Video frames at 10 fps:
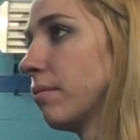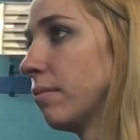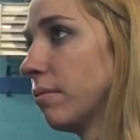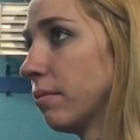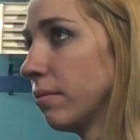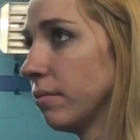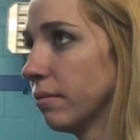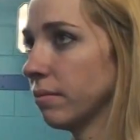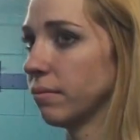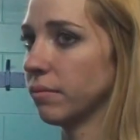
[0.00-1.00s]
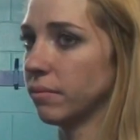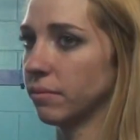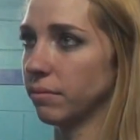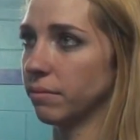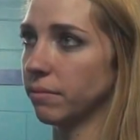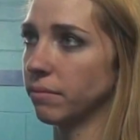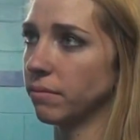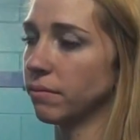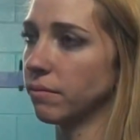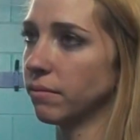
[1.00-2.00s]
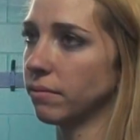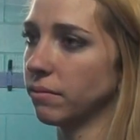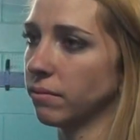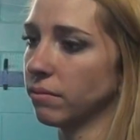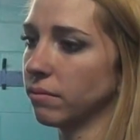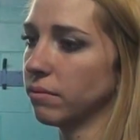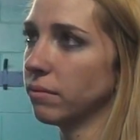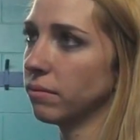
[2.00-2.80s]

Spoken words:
This person isn't speaking.